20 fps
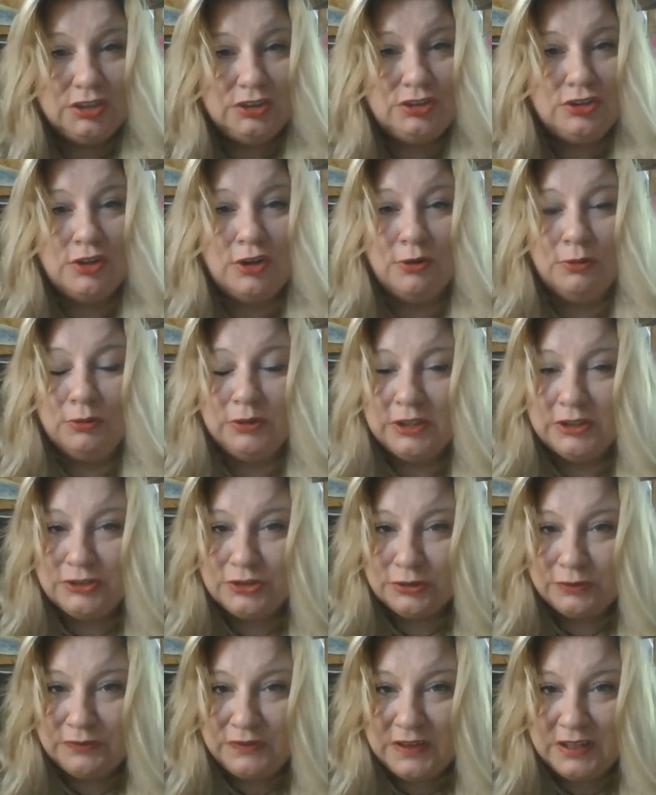Don't get
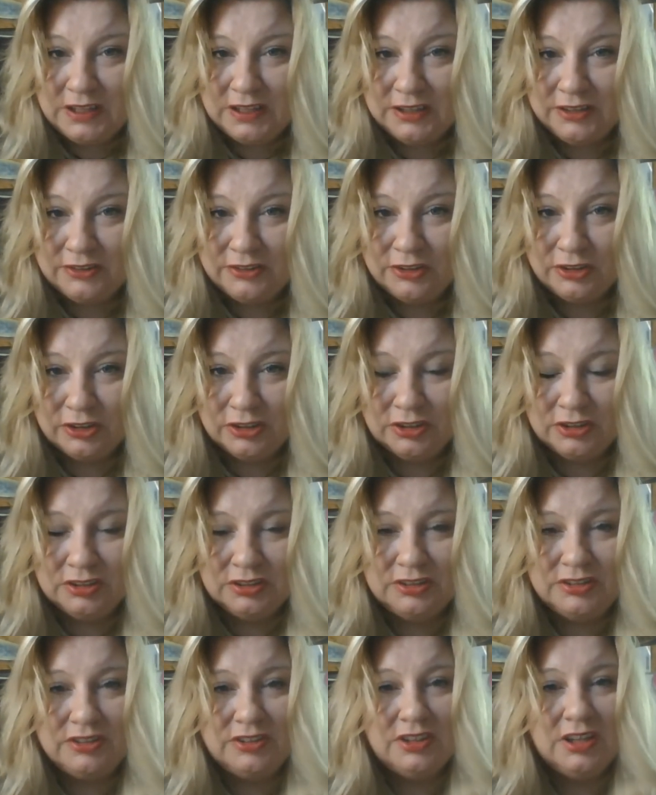your feelings
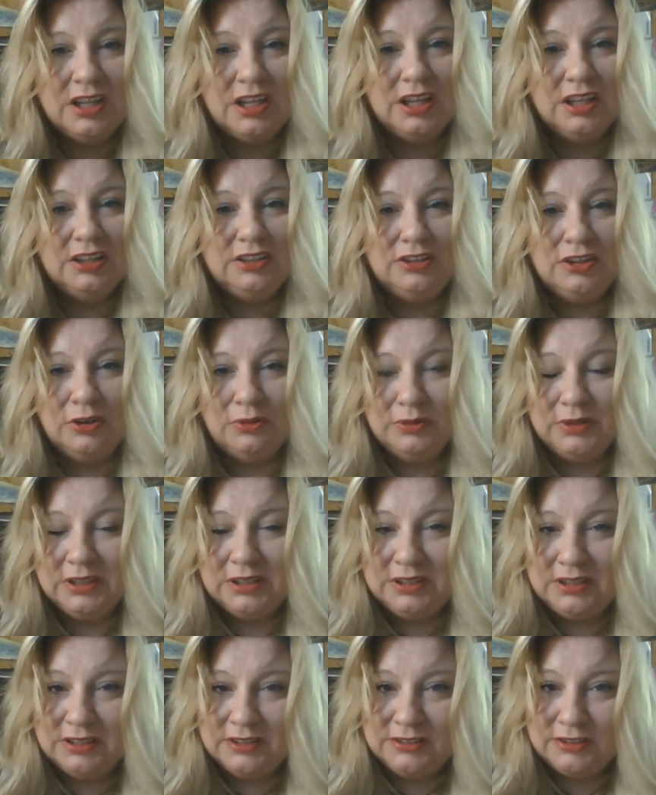hurt. Don't get
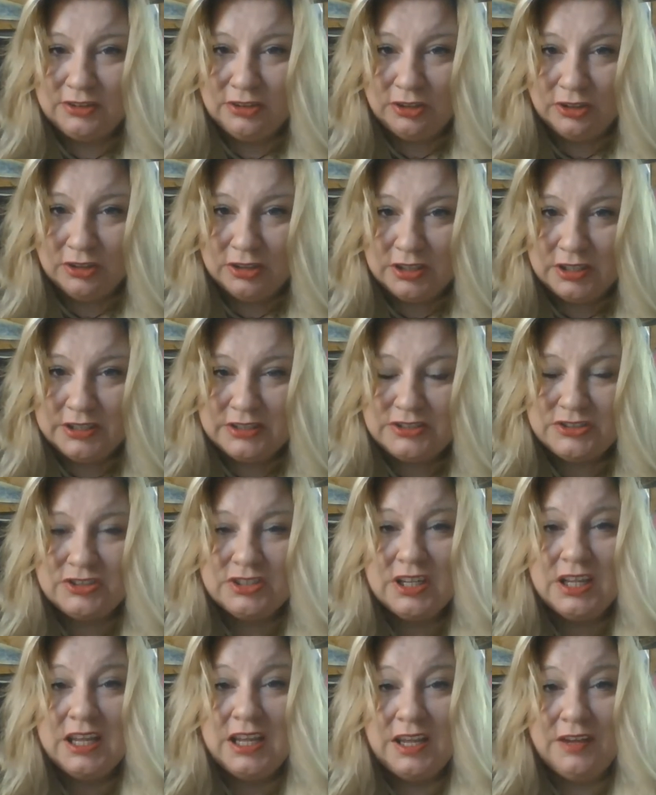discouraged.
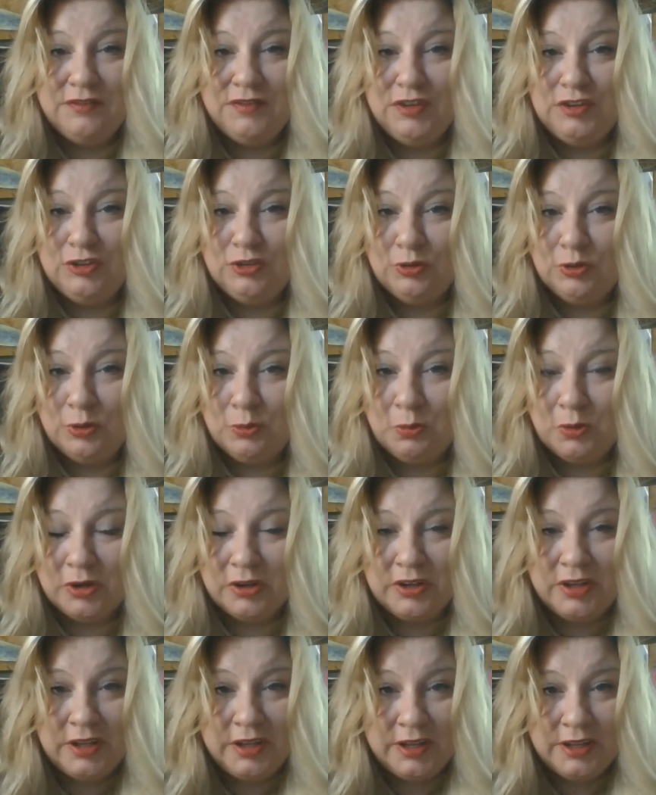If you do a
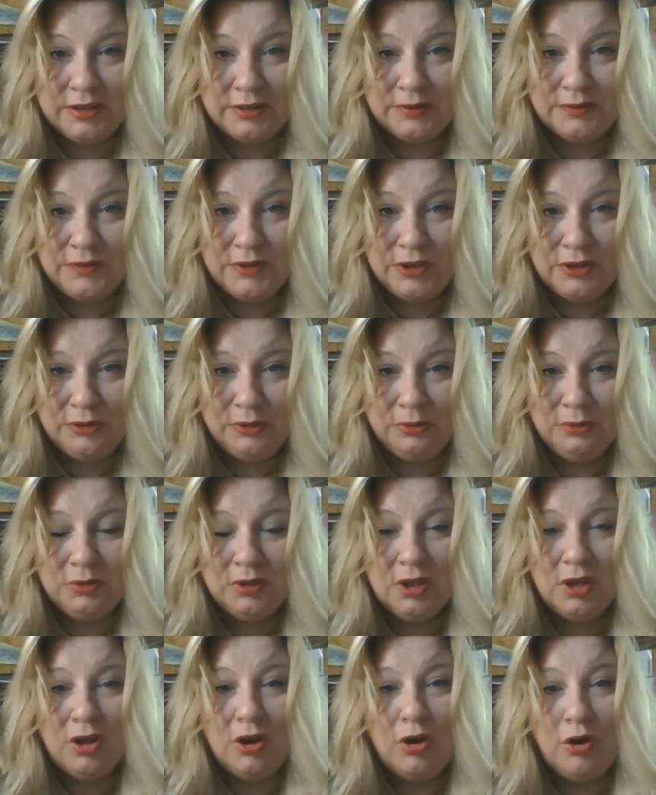working interview,
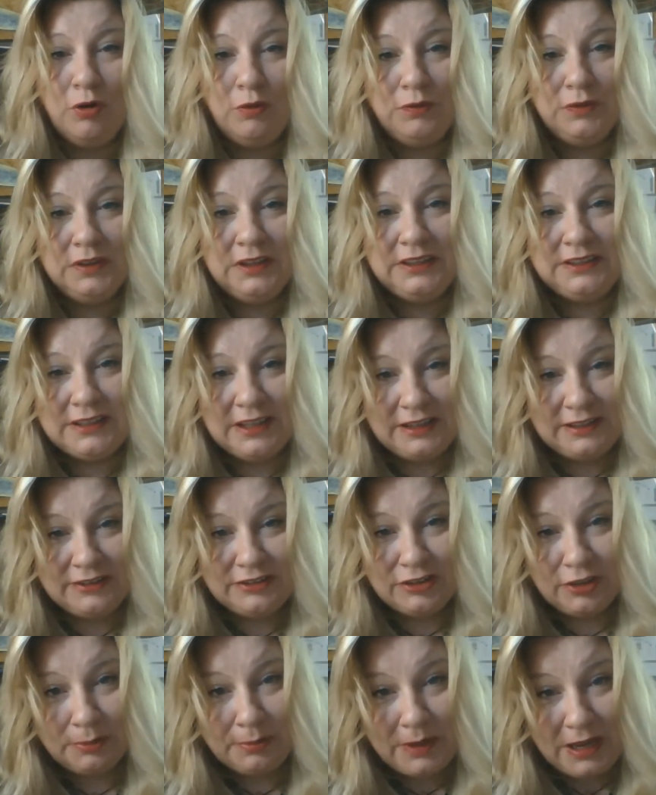hopefully dentists
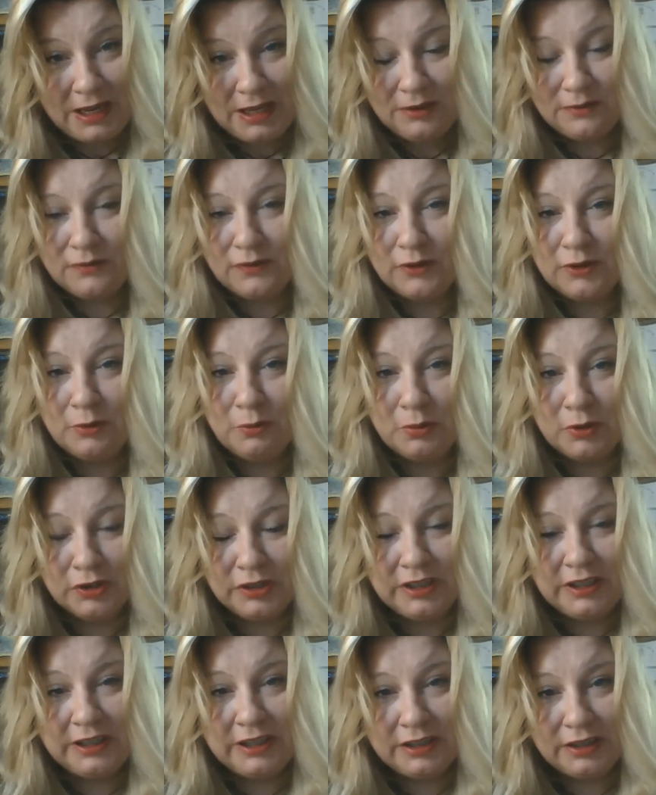are paying for the
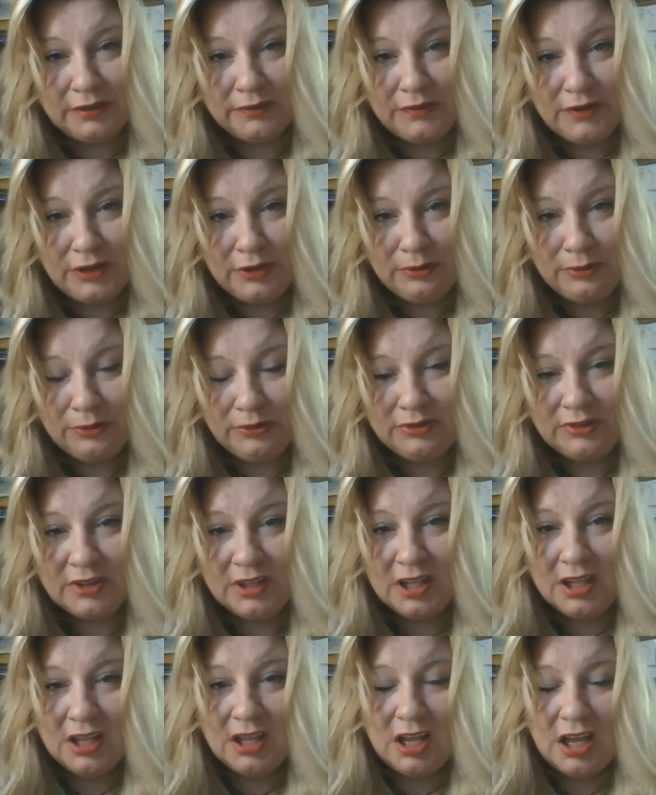working interviews.
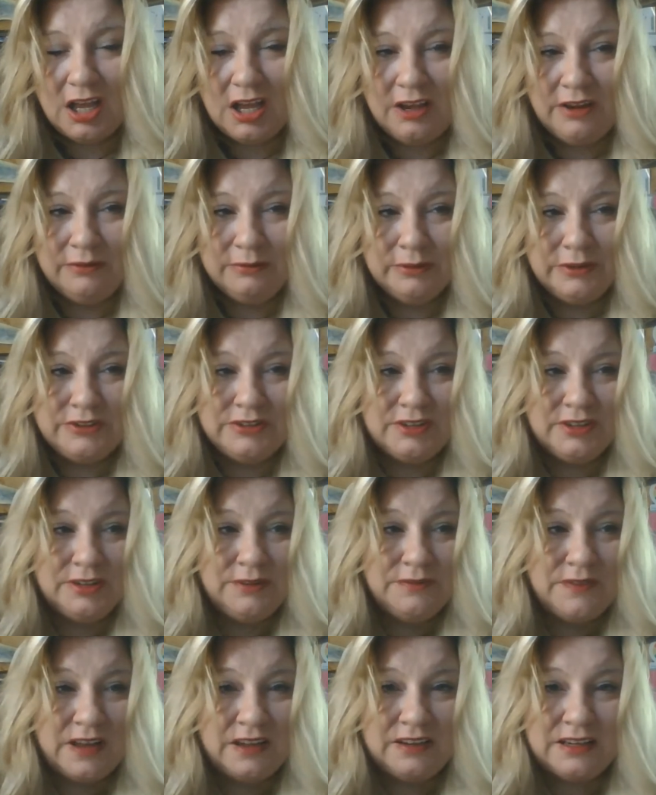Recently
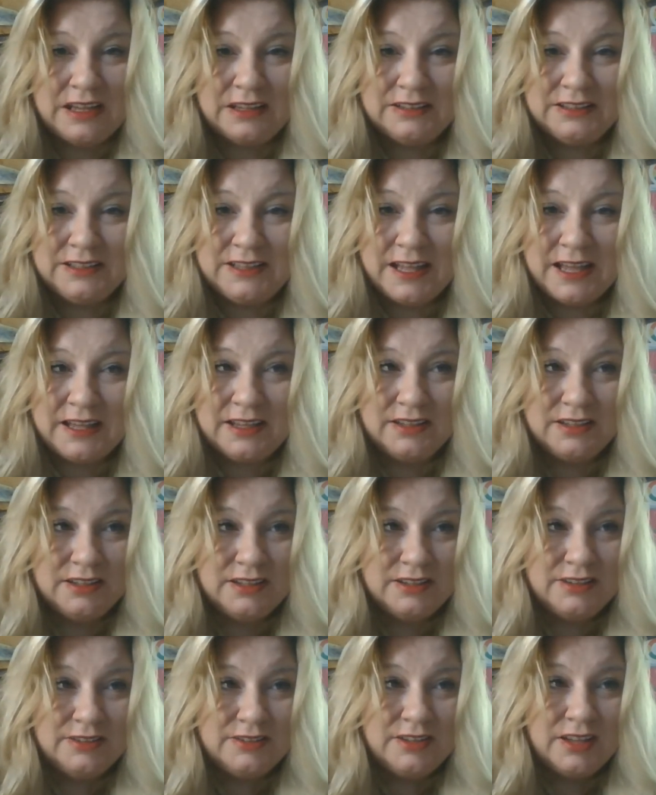found out that that
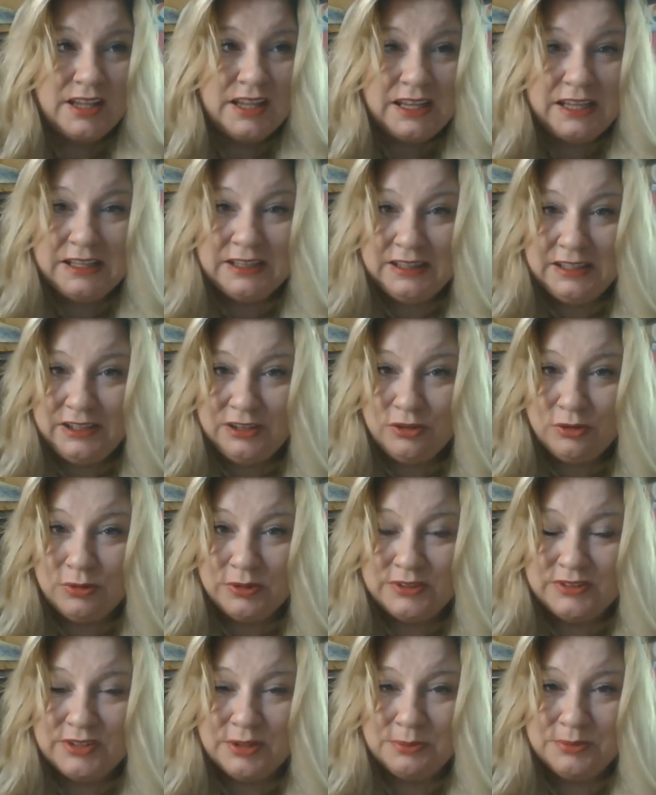is illegal in
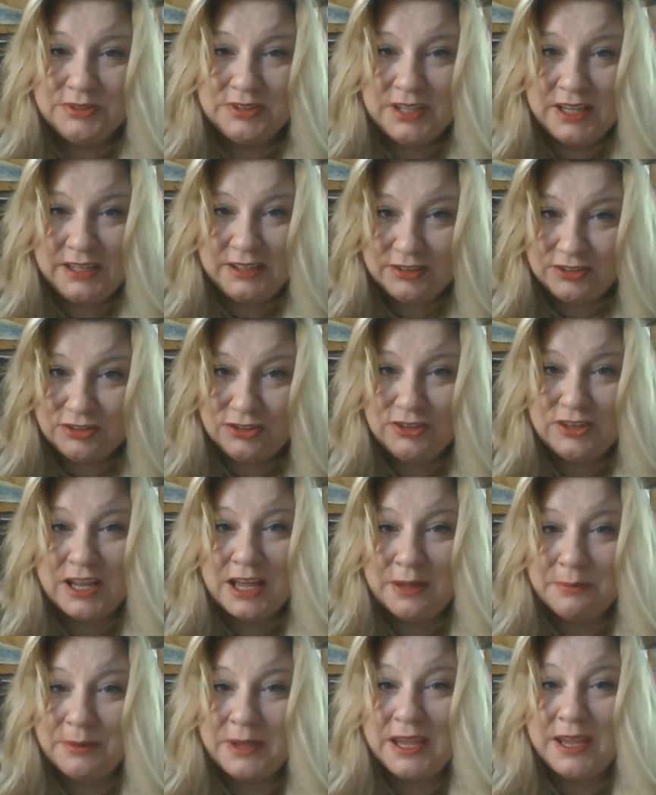some states to
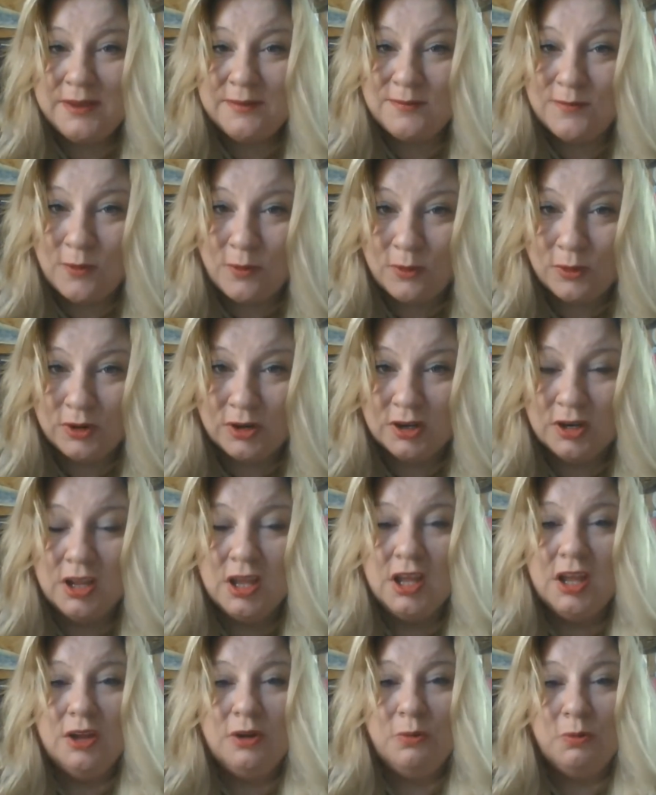not pay for
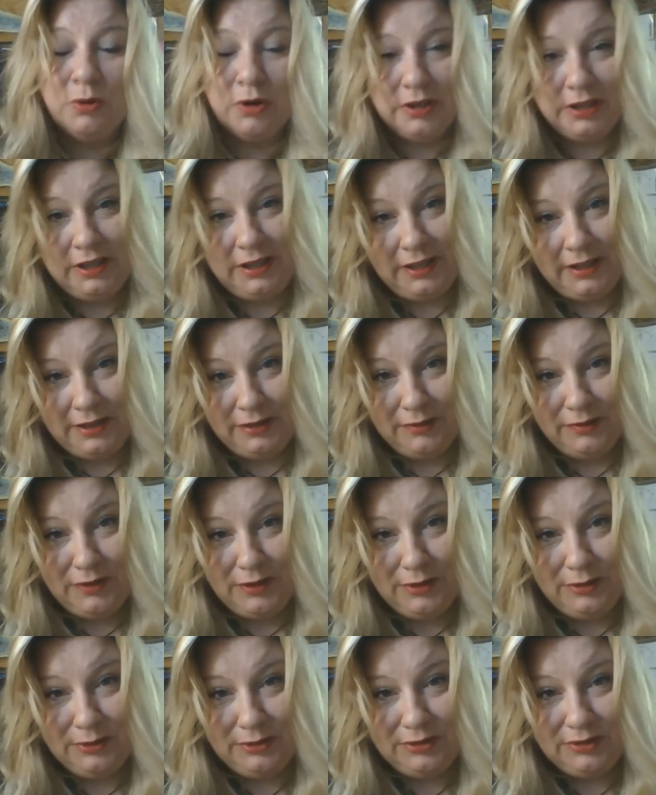working
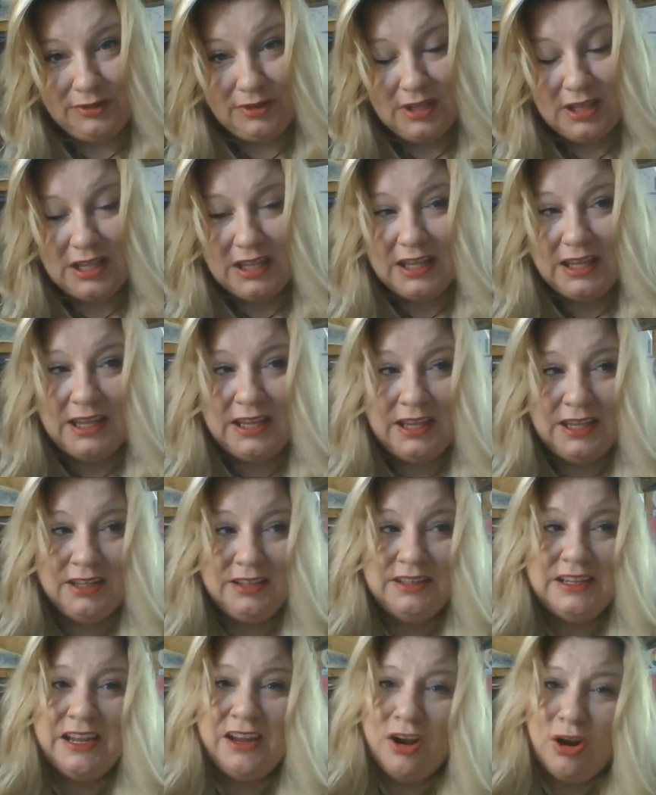interviews.
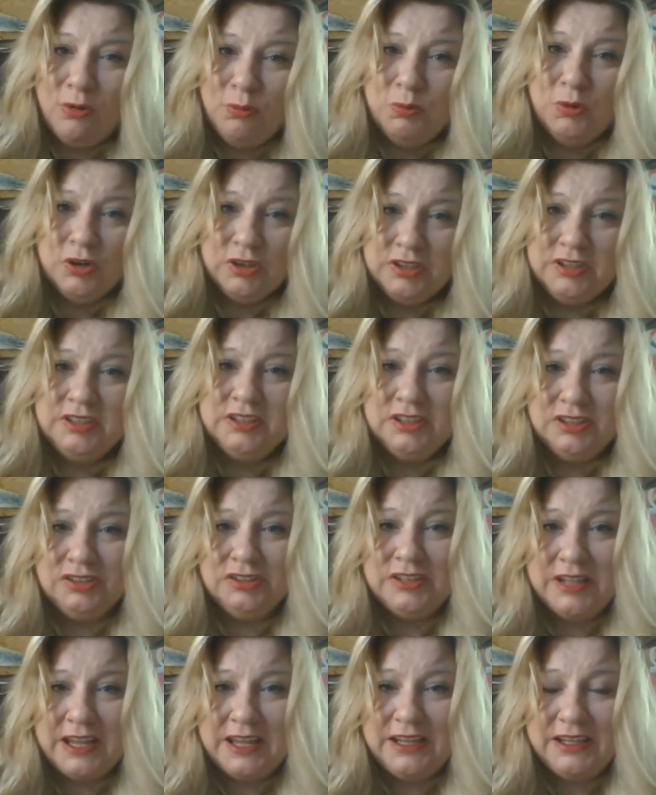And they are working their
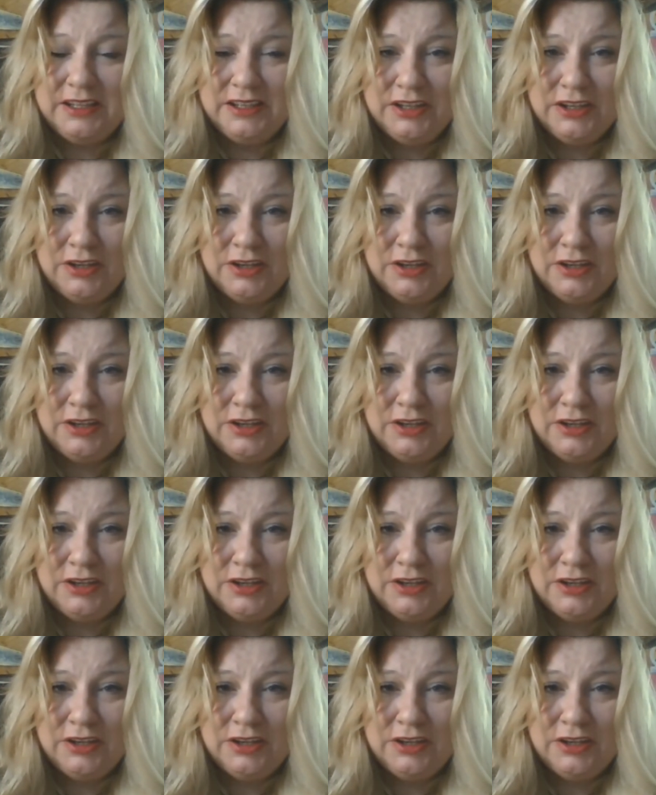day,